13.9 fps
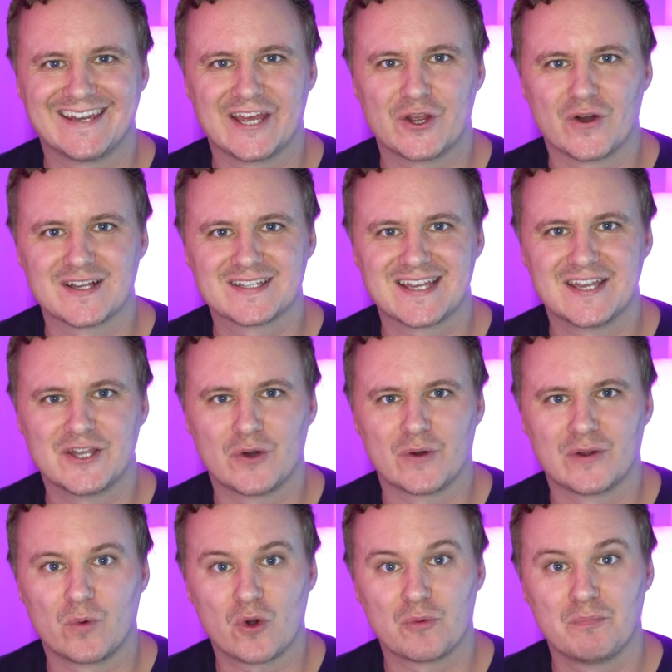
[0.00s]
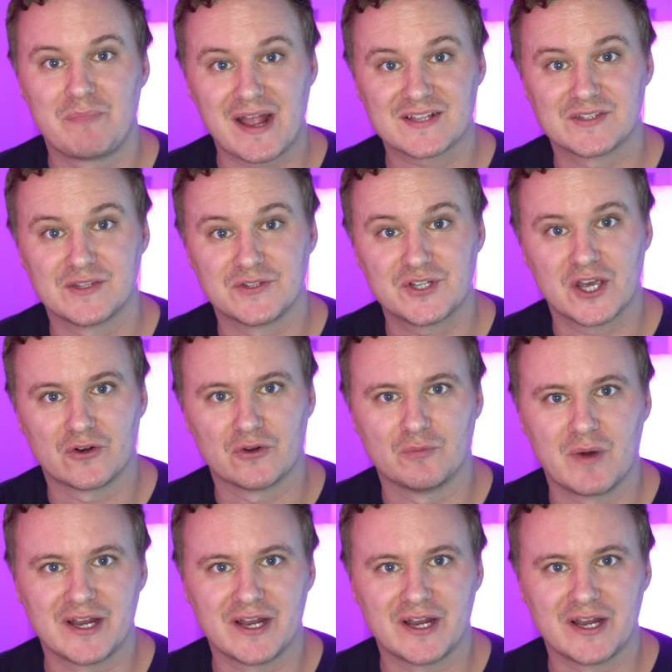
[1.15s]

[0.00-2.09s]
G'day guys, how you going? Welcome back to the channel.